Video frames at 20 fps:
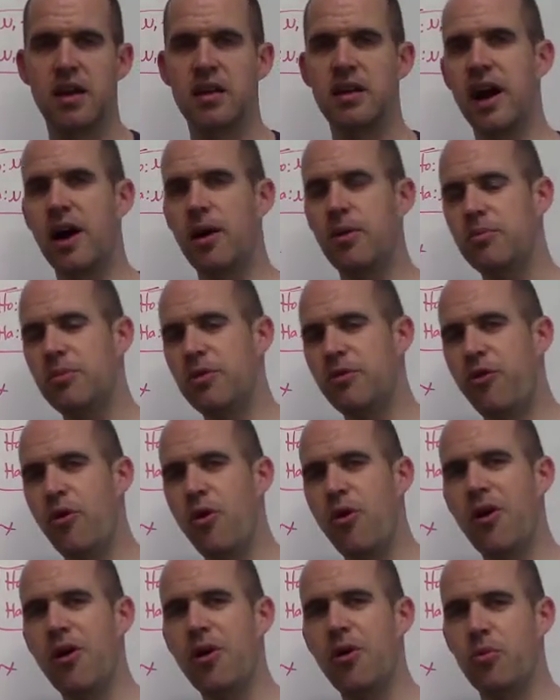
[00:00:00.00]
Now,
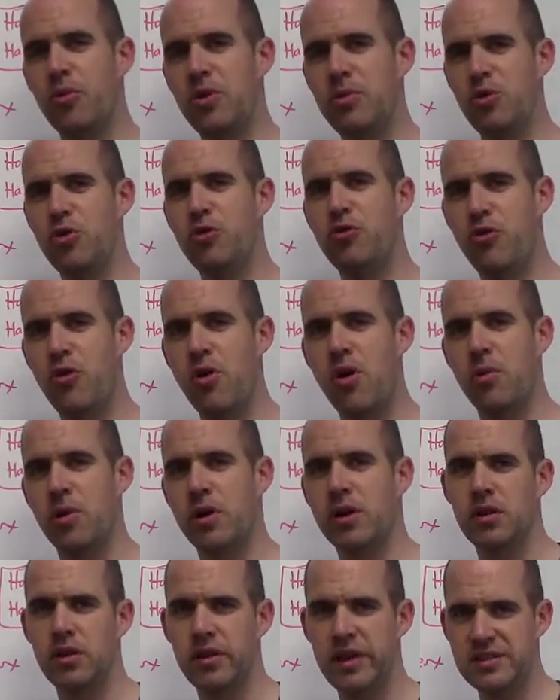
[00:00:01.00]
before we move
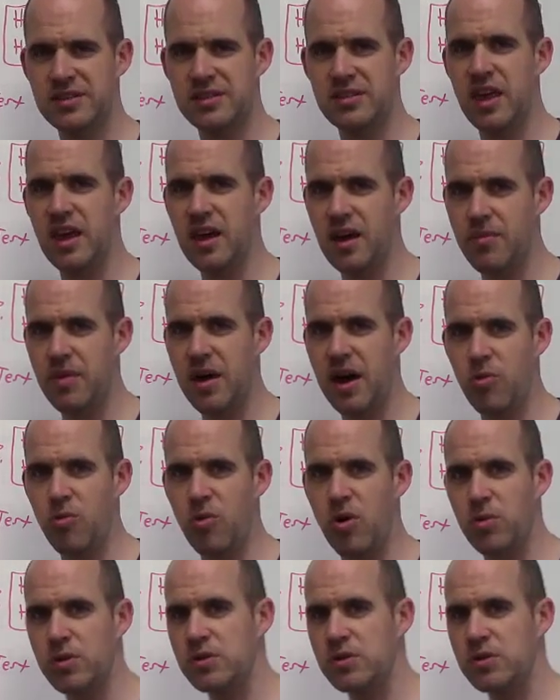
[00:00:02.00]
forward, let's think about what we're